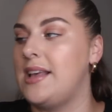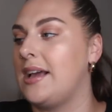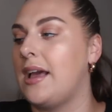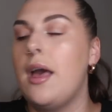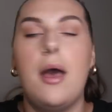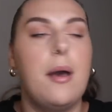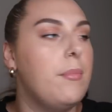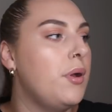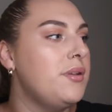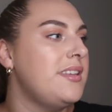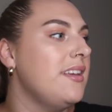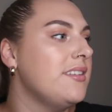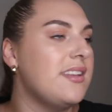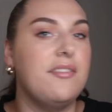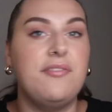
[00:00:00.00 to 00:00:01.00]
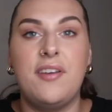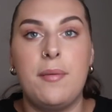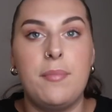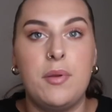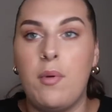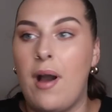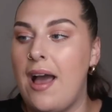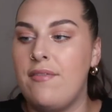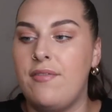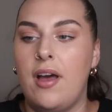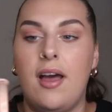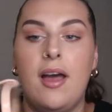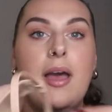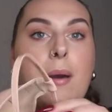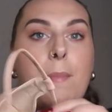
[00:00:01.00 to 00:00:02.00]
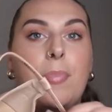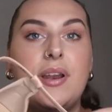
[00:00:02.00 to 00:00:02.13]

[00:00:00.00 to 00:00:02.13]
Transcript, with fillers: Like most heels, they'll fit me whatever,